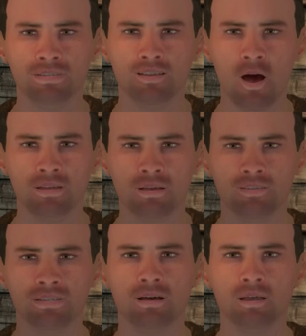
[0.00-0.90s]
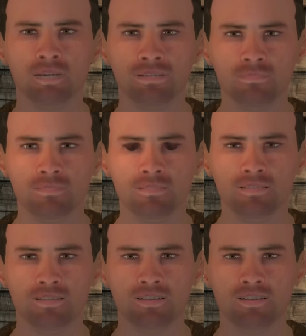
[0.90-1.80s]
Try and understand.
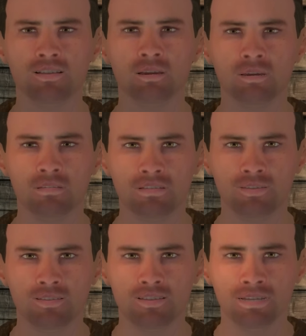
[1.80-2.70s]
I loved her.